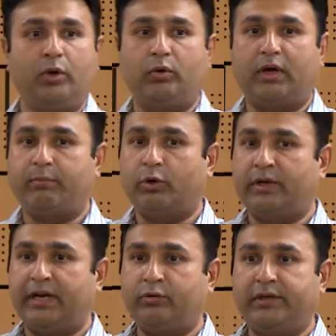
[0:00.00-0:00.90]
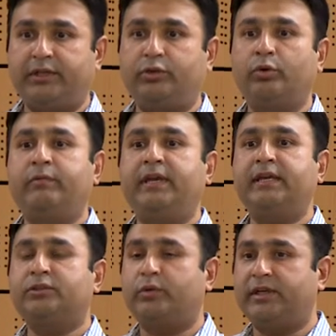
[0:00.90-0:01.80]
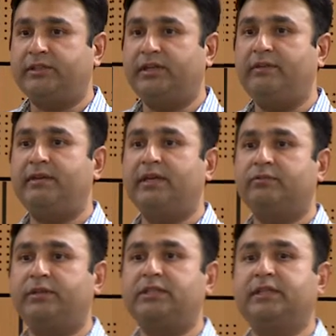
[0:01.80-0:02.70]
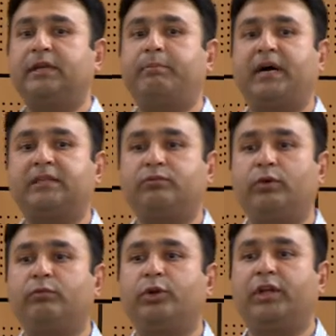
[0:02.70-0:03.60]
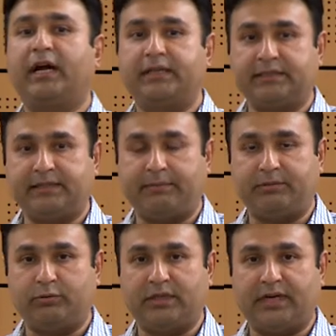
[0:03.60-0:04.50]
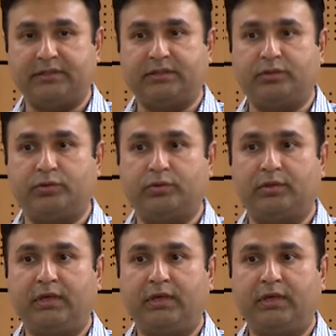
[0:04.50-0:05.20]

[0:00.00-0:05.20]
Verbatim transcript: who are born at 22 weeks, 23 weeks, which in the past we would not accept to the ICU.